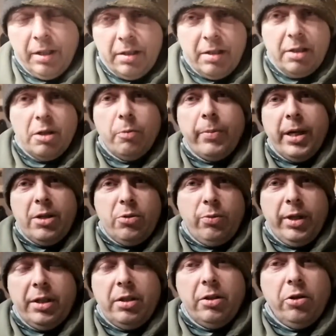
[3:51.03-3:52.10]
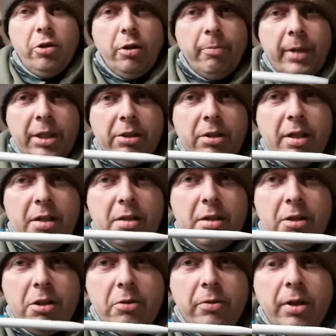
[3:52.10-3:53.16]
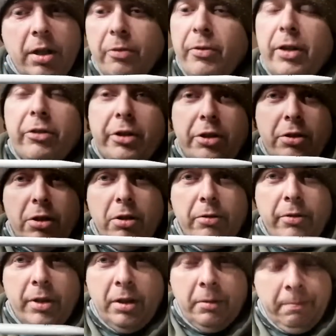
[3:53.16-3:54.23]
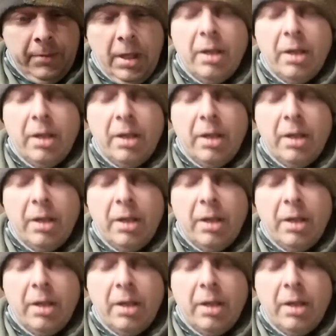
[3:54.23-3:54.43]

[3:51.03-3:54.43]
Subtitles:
This is the best way to do it. Imagine this as your rod, very short rod.